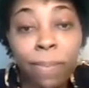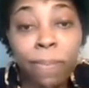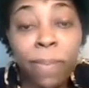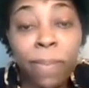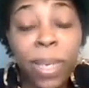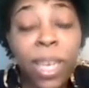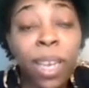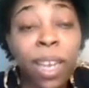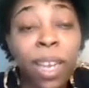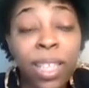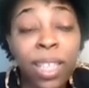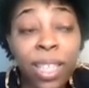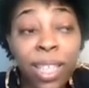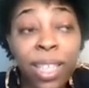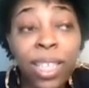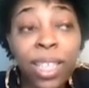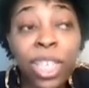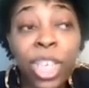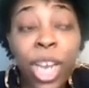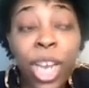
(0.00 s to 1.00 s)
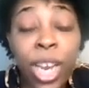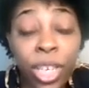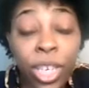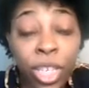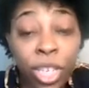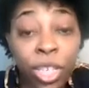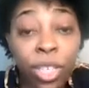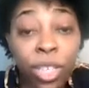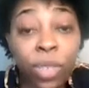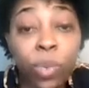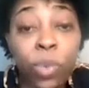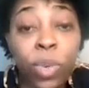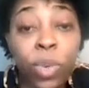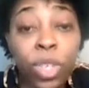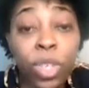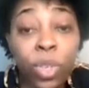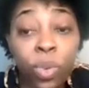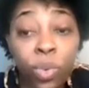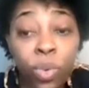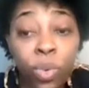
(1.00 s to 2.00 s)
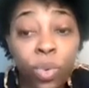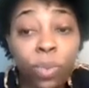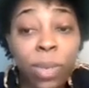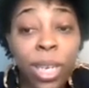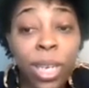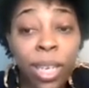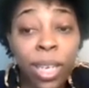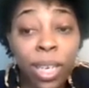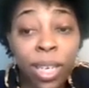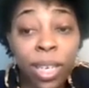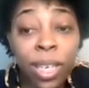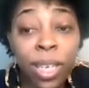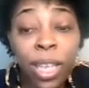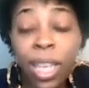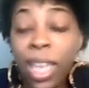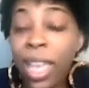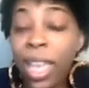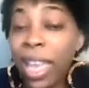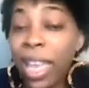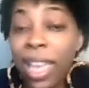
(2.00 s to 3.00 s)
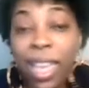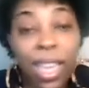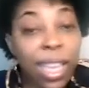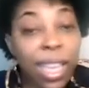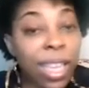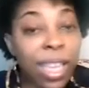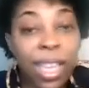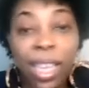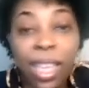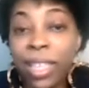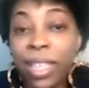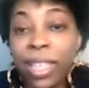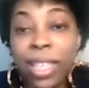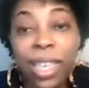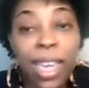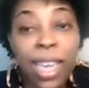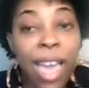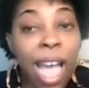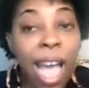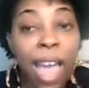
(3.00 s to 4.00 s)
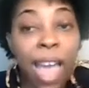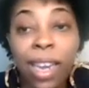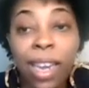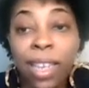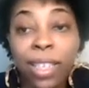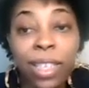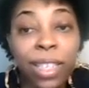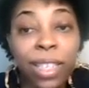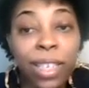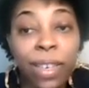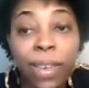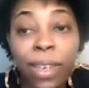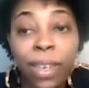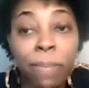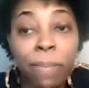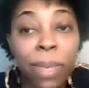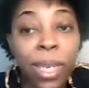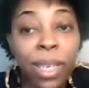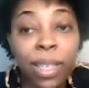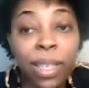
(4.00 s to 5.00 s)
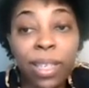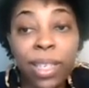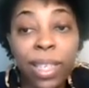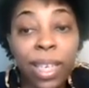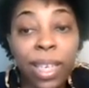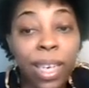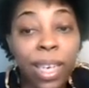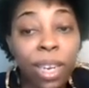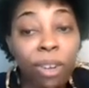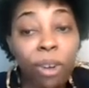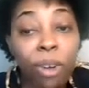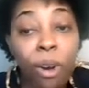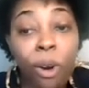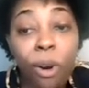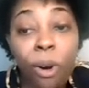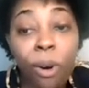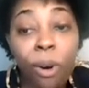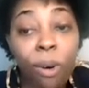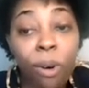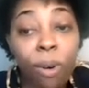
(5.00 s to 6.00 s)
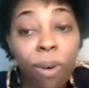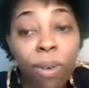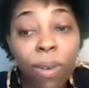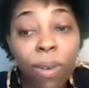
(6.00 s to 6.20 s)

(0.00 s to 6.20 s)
Because of the changes on social media, it's not necessarily being seen at all.